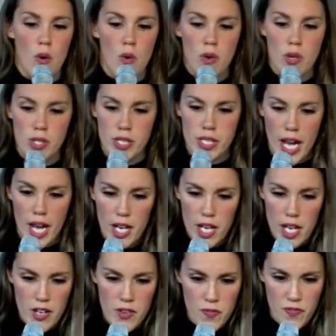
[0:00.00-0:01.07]

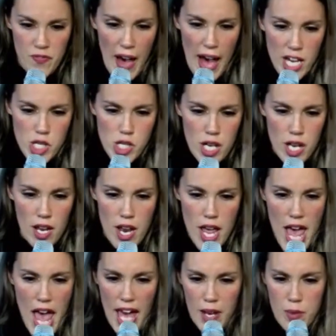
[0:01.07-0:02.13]
created fashion,
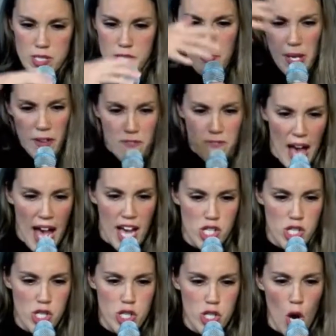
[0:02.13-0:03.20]
and it was a big
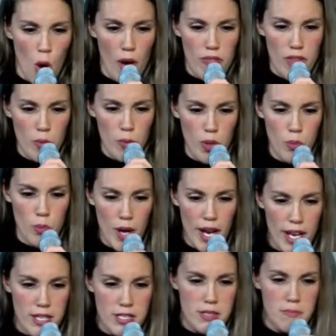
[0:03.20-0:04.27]
fashion show, and then we
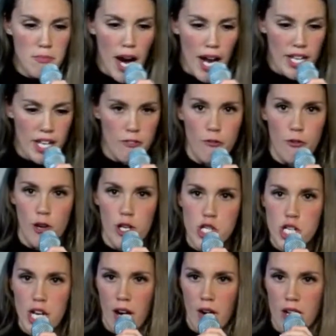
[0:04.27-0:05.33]
raised money for a
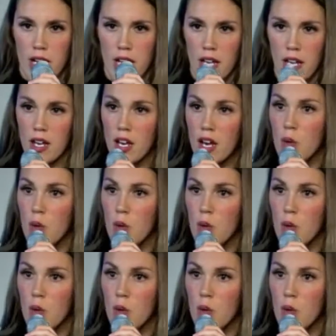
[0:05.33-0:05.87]
charity.